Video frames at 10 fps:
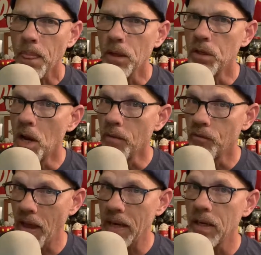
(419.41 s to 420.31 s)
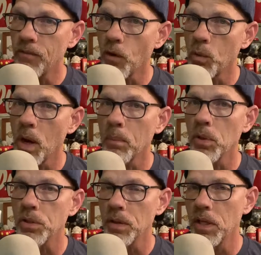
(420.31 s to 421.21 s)
vanity phone
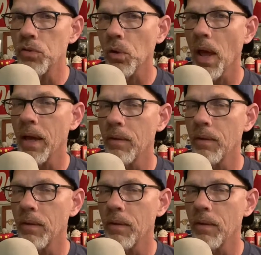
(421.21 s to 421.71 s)
numbers and these are like